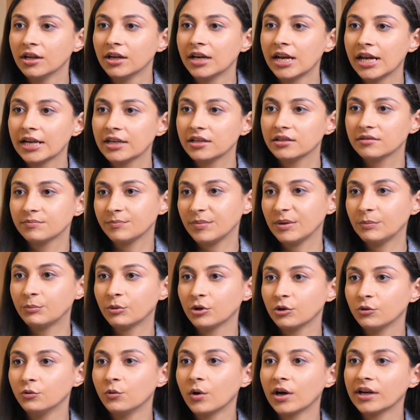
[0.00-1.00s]
Like
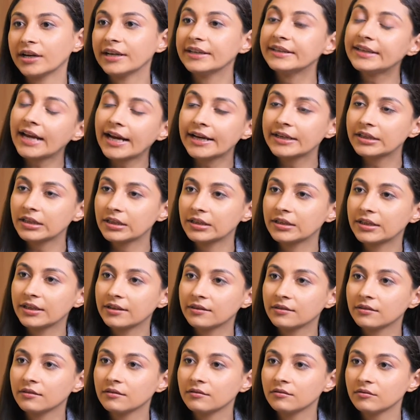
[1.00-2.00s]
people who are entitled,
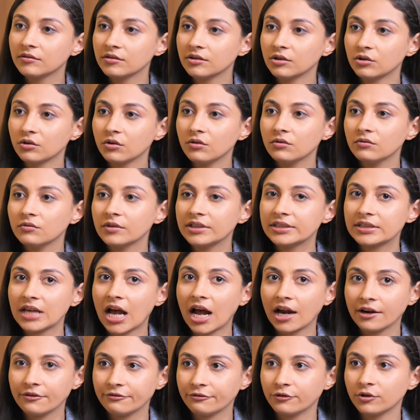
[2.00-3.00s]
and it's
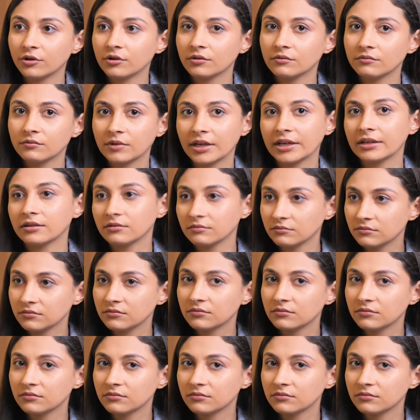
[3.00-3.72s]
hard for, like,